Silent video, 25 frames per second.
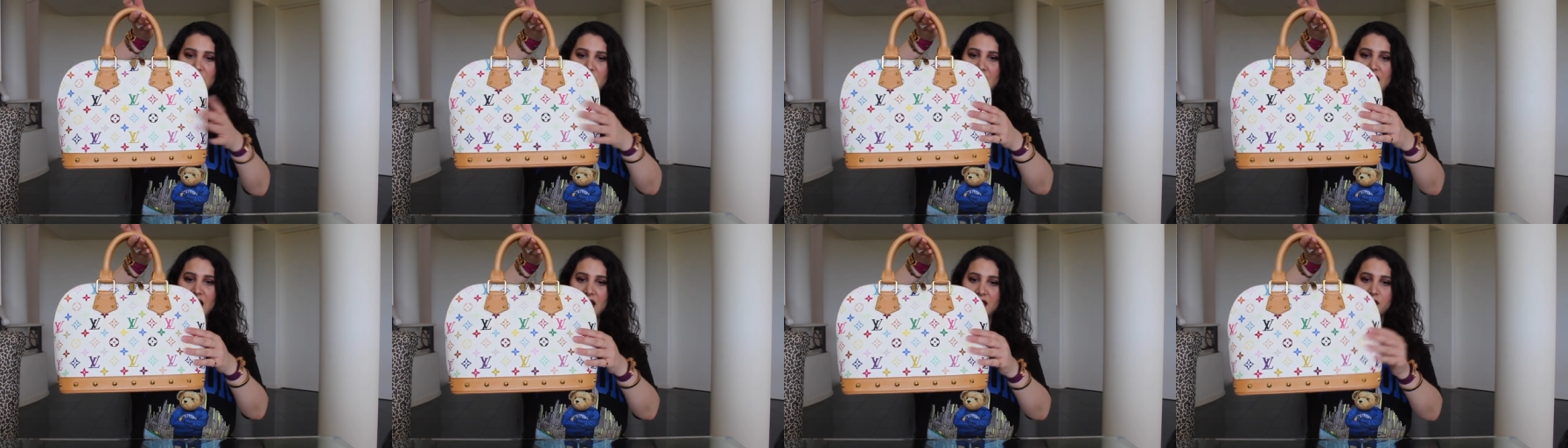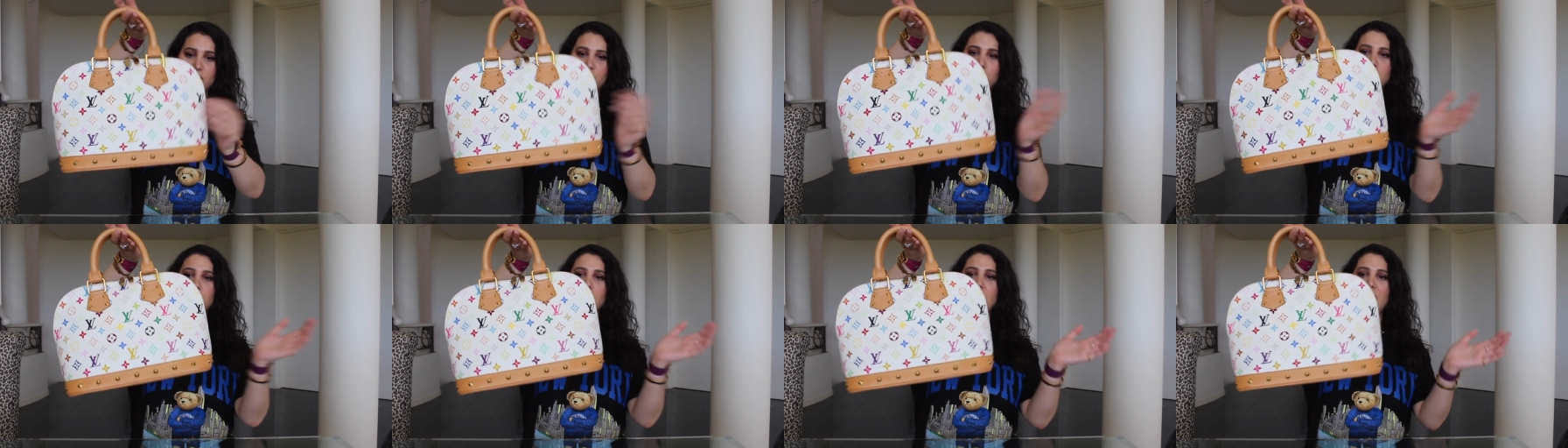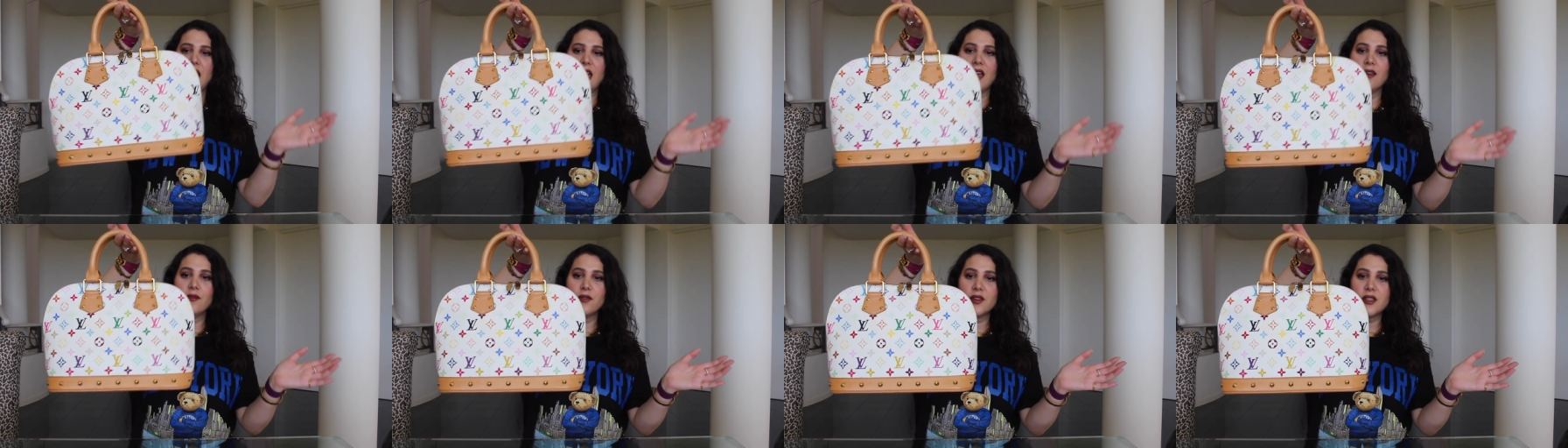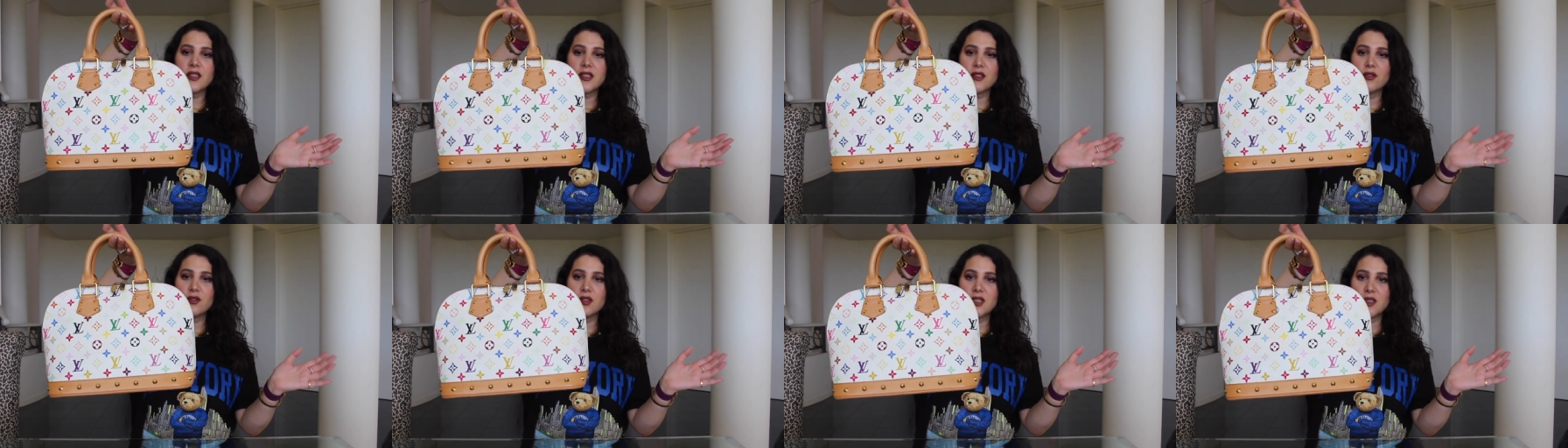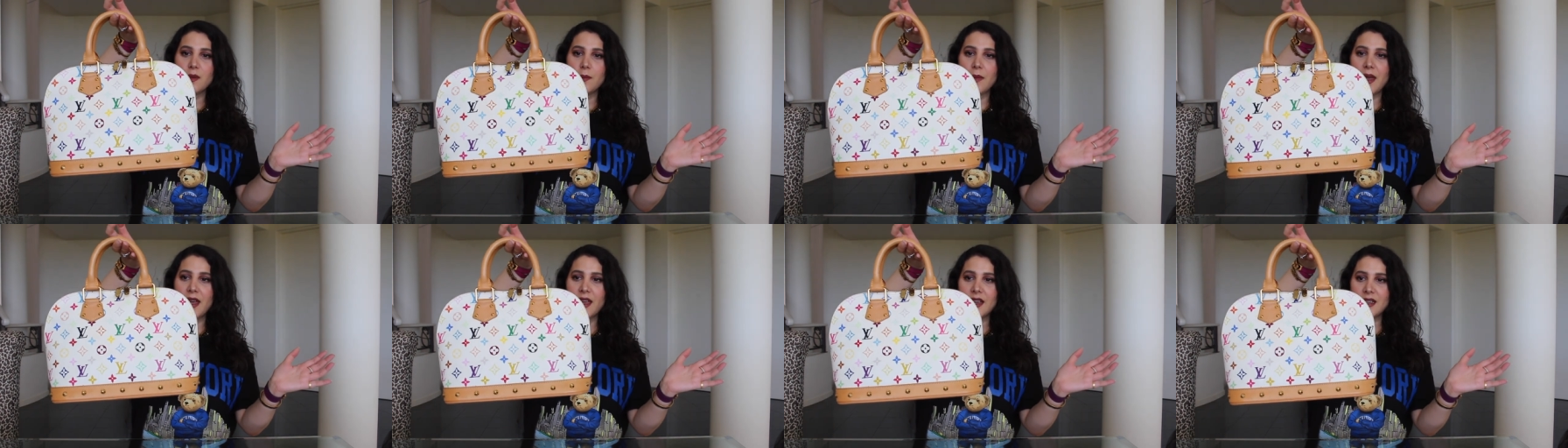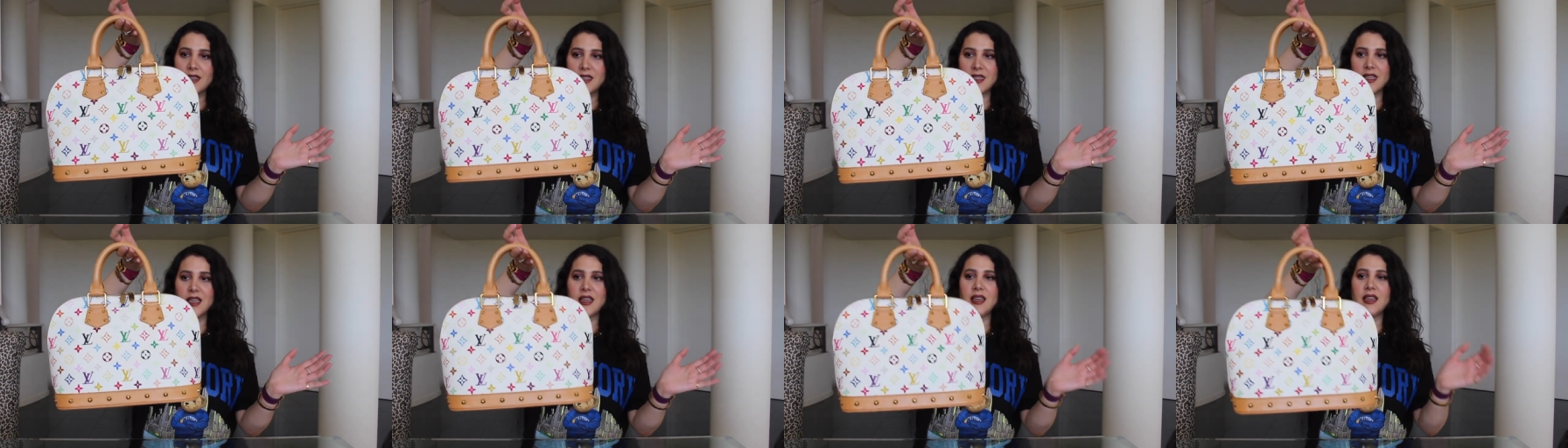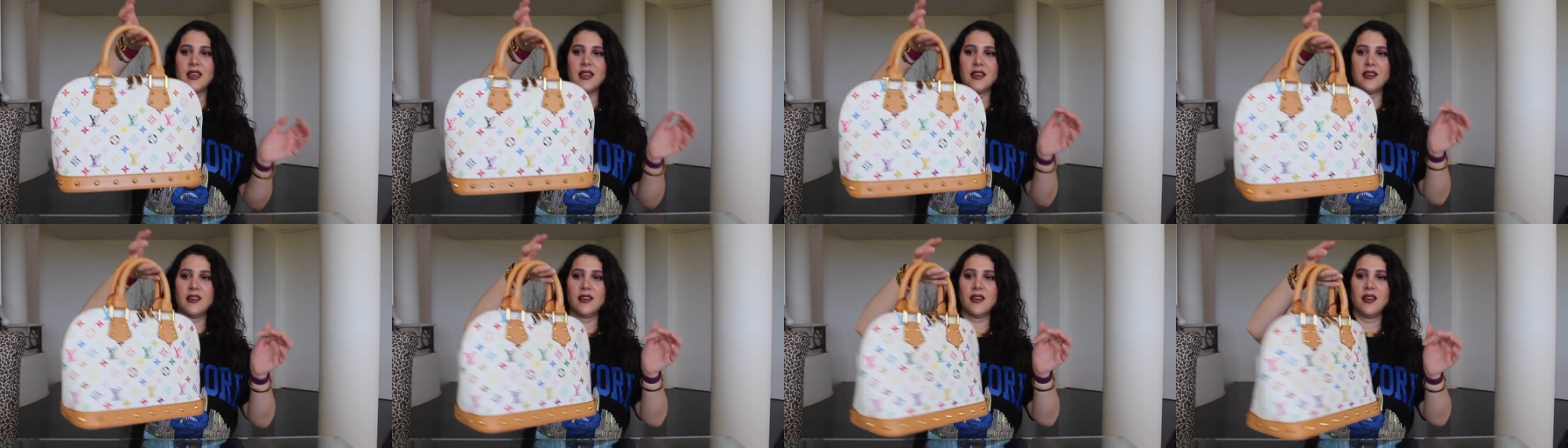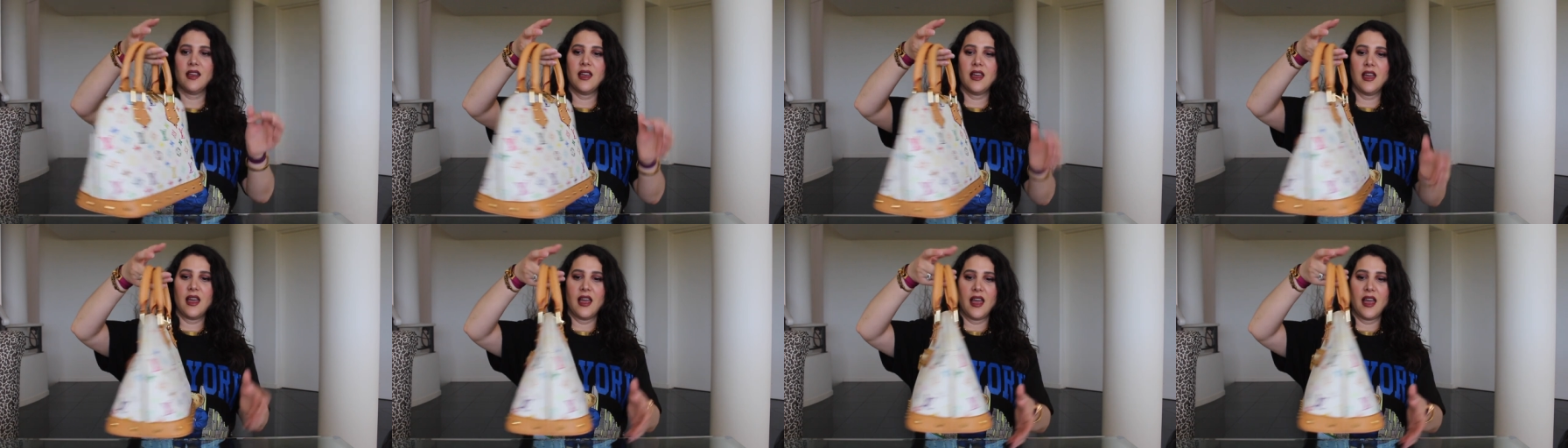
actual canvas looks amazing